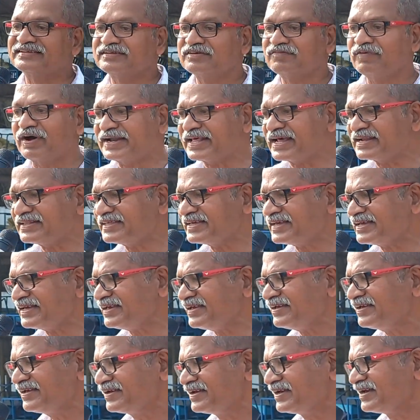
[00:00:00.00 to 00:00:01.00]
What are
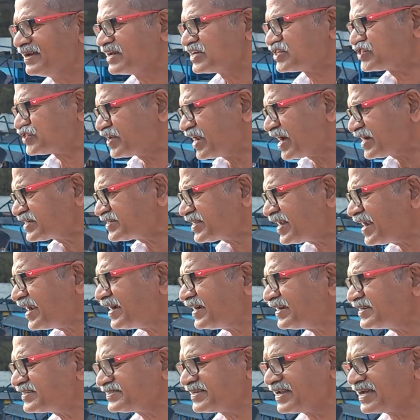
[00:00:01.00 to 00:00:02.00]
the structure
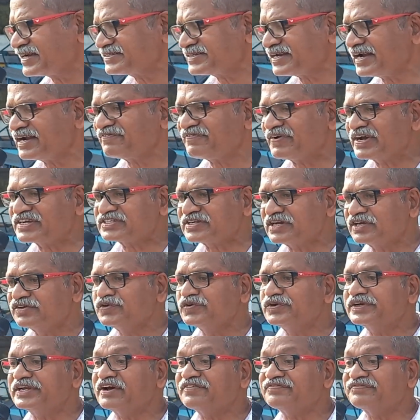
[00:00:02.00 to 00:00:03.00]
and functional
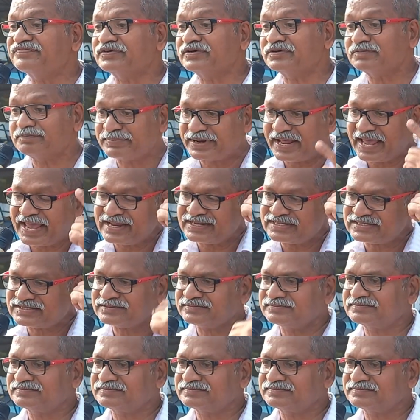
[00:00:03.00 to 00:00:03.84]
unit of brain?